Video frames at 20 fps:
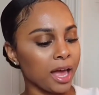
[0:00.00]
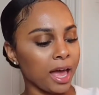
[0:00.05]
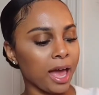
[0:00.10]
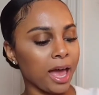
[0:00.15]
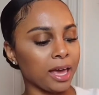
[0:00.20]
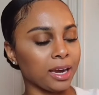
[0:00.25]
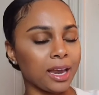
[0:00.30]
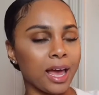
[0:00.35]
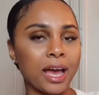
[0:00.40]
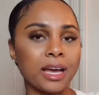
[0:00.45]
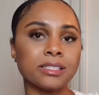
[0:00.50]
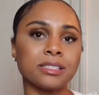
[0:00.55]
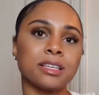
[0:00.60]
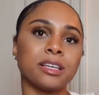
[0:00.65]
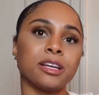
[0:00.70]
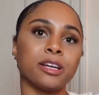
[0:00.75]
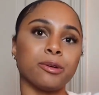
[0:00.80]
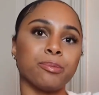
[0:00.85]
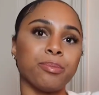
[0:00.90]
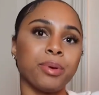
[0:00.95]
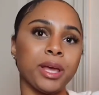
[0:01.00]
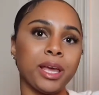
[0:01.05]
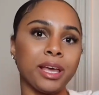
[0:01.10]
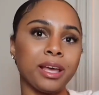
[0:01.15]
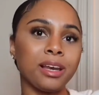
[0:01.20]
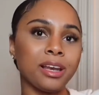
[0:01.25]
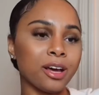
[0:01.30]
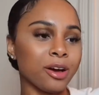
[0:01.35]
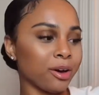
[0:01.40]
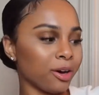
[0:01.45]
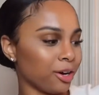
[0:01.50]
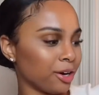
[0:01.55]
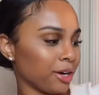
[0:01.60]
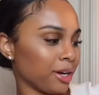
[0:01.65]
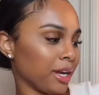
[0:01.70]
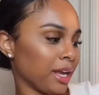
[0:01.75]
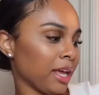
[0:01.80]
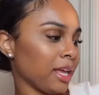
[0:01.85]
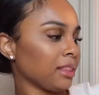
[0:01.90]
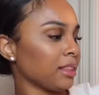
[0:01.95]
And it has a little pillow
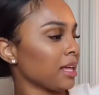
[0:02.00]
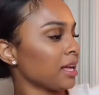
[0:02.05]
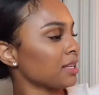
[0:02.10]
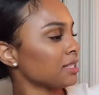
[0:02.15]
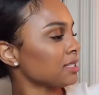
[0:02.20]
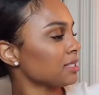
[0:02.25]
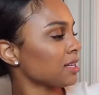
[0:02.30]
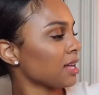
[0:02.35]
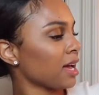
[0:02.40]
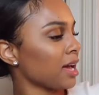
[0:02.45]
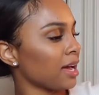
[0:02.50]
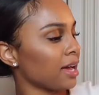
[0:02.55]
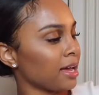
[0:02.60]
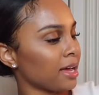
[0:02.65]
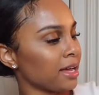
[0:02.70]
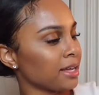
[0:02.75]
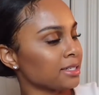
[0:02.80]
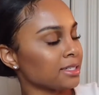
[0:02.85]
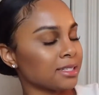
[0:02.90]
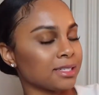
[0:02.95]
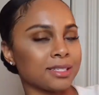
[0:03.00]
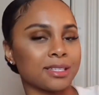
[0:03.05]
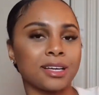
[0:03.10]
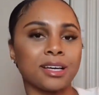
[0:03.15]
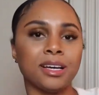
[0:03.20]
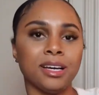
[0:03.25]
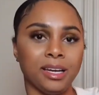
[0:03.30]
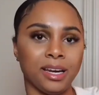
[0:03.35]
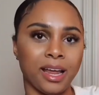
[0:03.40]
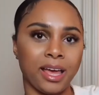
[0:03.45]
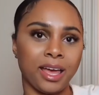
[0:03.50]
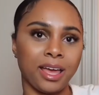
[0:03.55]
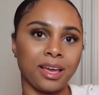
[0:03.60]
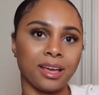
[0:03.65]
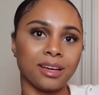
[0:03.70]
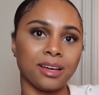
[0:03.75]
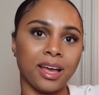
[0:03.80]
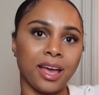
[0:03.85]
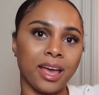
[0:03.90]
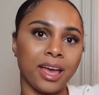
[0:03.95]
on it that says good night.
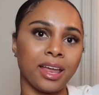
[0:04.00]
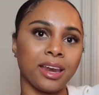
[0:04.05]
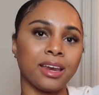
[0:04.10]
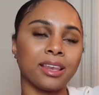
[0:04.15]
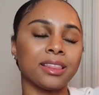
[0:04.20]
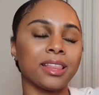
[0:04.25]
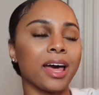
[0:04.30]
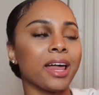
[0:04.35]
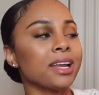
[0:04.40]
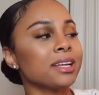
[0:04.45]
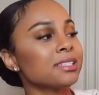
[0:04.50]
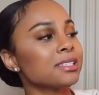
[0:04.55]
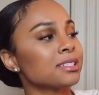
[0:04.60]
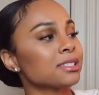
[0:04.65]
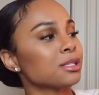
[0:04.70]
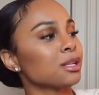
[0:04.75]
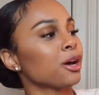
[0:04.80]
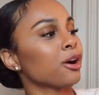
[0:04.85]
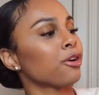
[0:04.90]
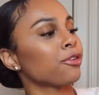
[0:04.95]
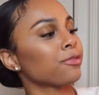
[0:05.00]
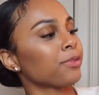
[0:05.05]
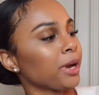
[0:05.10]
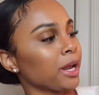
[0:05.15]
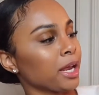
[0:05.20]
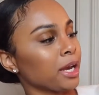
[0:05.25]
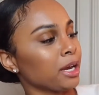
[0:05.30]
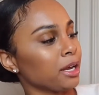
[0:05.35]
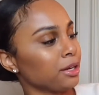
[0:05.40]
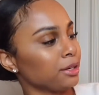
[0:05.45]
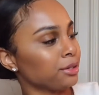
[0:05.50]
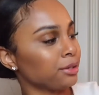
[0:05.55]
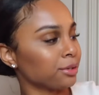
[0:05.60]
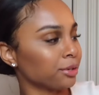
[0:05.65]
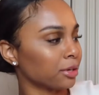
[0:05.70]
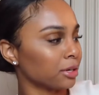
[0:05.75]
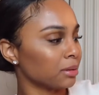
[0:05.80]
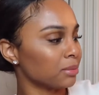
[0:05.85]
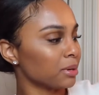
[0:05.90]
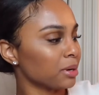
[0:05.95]
And that is so freaking
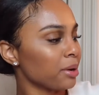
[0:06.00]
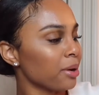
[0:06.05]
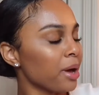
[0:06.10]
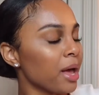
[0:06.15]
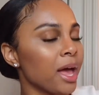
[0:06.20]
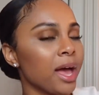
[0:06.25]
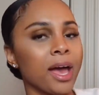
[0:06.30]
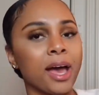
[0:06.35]
adorable.